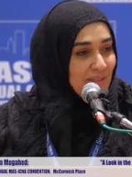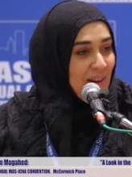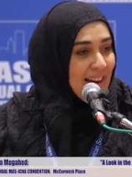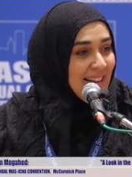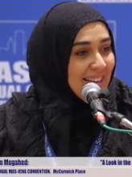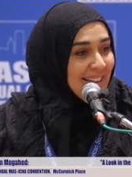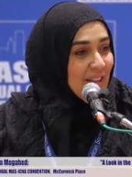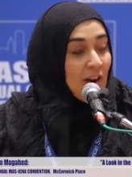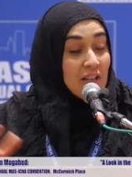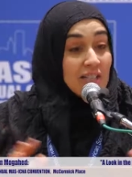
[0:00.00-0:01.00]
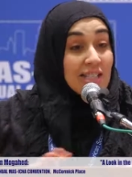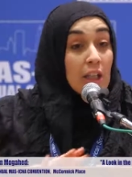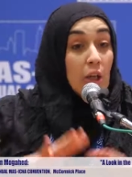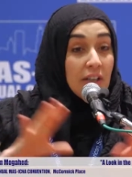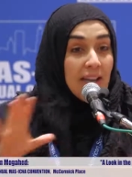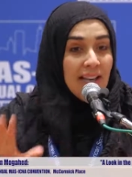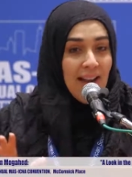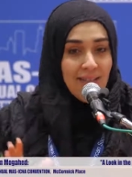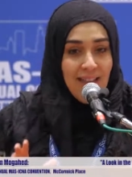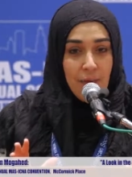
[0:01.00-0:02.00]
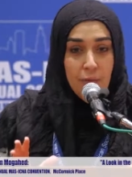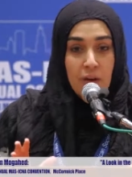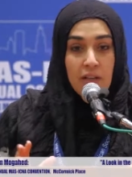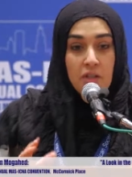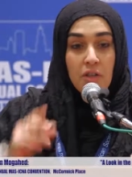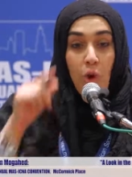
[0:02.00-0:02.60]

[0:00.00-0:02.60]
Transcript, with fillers: right? You're not just looking at that fridge.